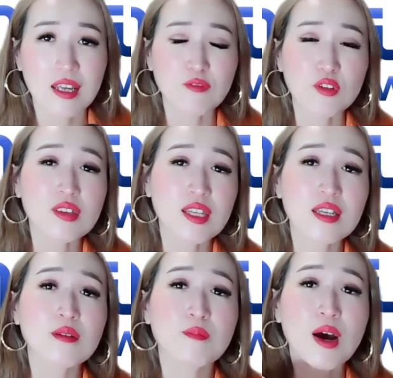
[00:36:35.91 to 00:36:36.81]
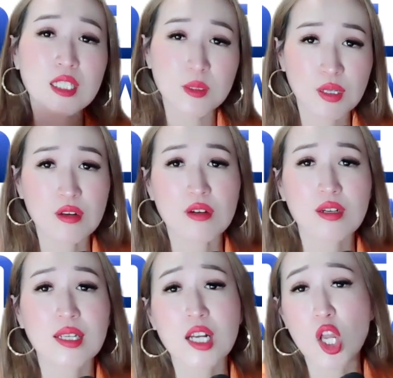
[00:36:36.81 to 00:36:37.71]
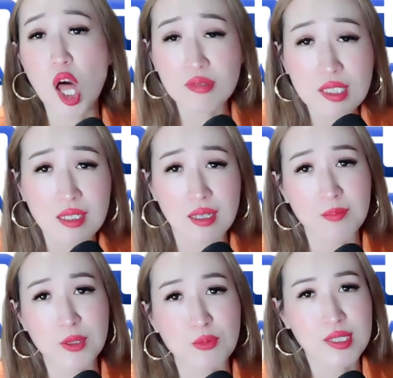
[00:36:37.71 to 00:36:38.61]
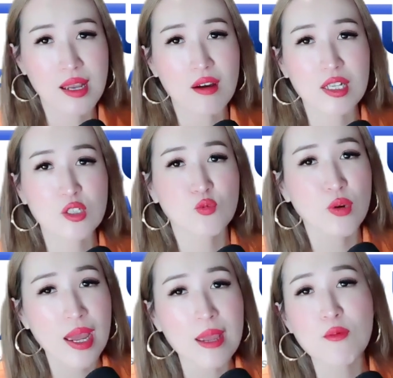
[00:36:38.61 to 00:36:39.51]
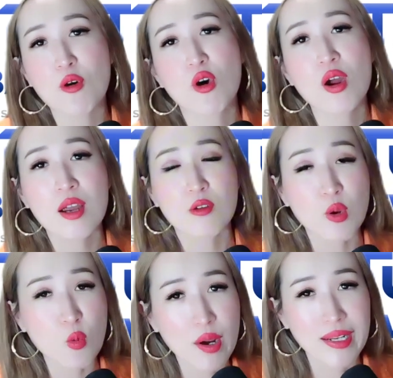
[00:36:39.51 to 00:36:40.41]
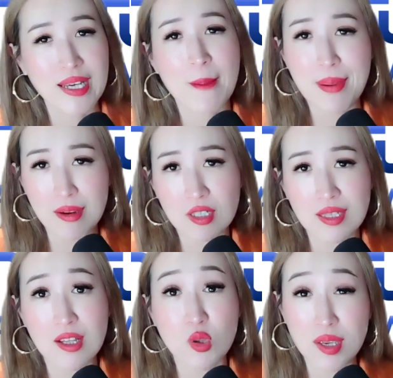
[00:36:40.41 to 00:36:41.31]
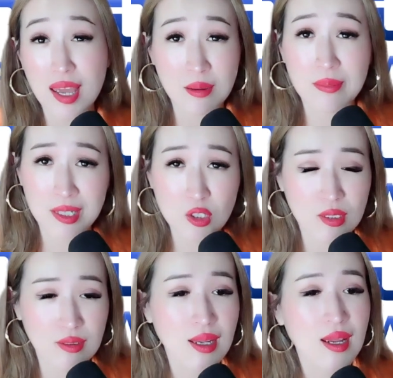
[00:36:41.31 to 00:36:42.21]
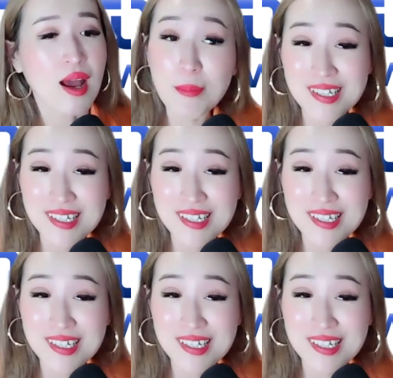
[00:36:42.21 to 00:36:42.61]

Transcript: if you think much bigger in the long term, the result is way more rewarding and better than you can imagine. Number